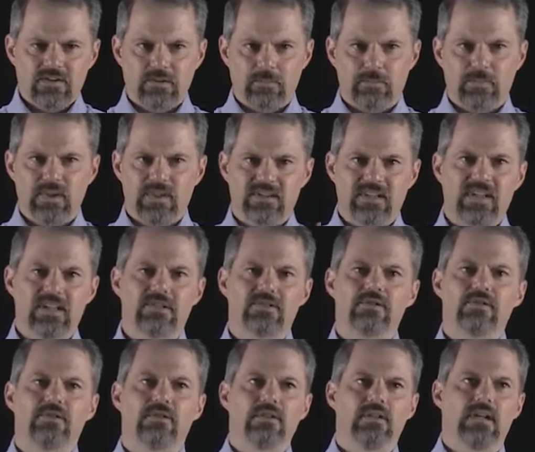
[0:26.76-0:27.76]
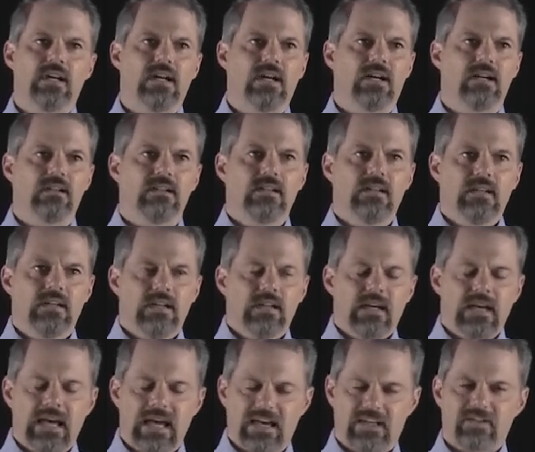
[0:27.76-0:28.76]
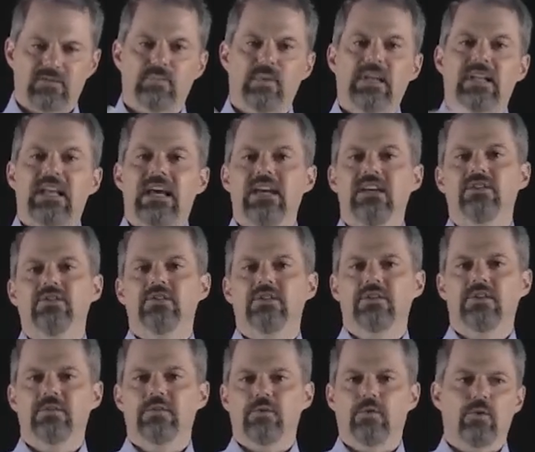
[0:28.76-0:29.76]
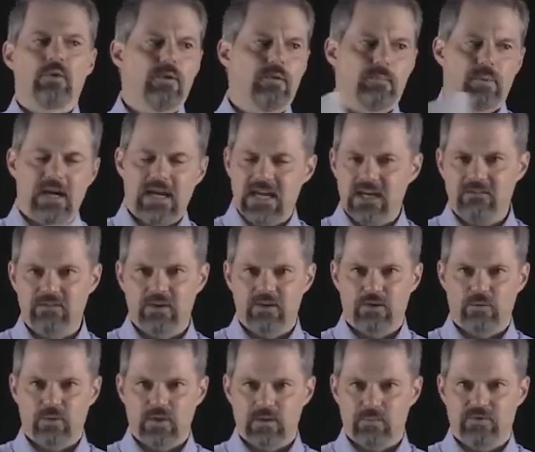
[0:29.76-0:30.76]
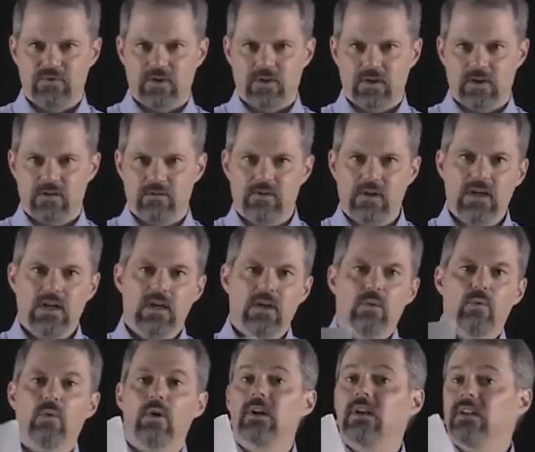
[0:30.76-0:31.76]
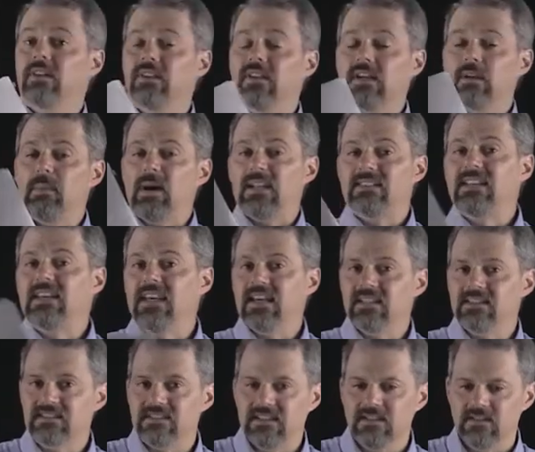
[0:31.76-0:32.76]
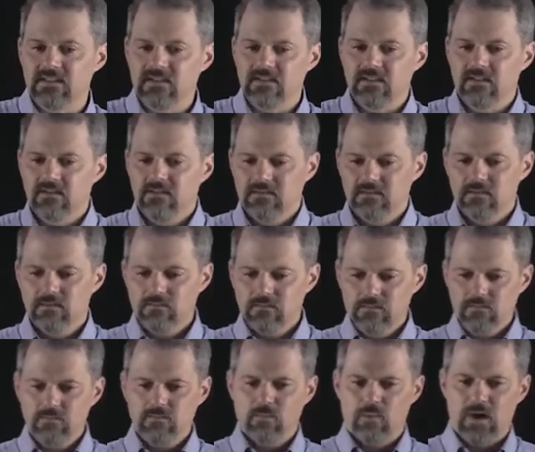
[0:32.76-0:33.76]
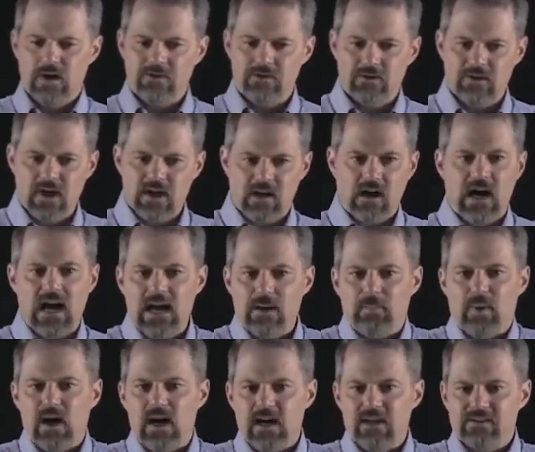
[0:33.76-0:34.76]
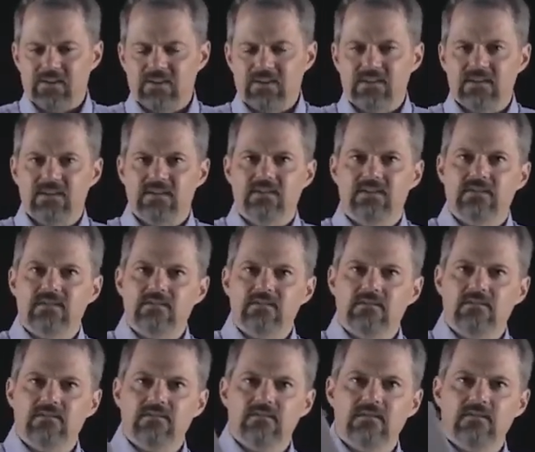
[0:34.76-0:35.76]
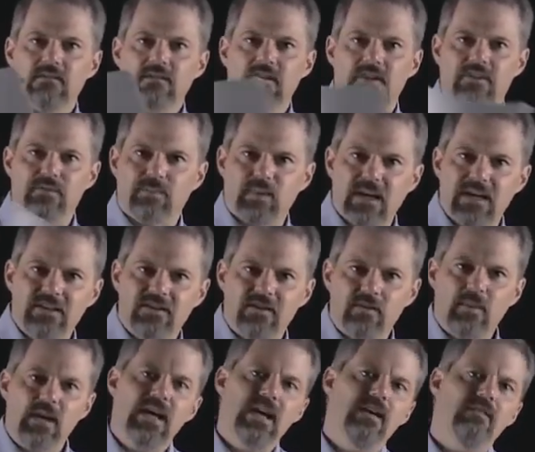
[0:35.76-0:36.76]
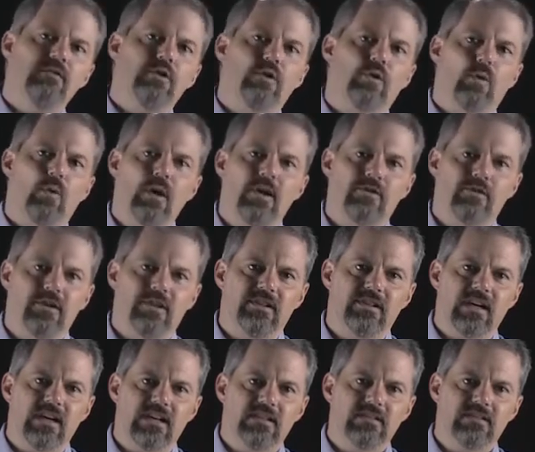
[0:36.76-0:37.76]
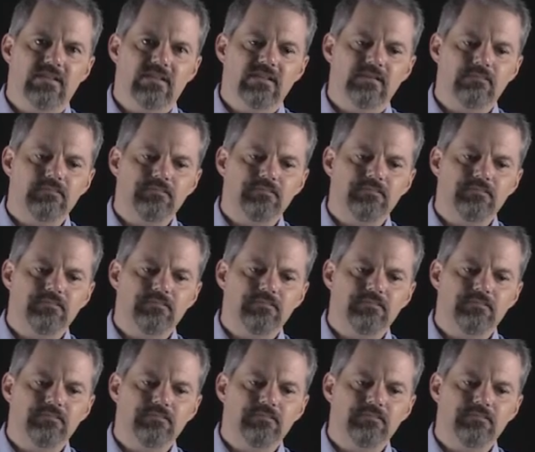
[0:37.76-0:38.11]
potential explanations for behavior that we observe. We're going to think about testing whether or not our hypothesis explains the behavior or whether it doesn't.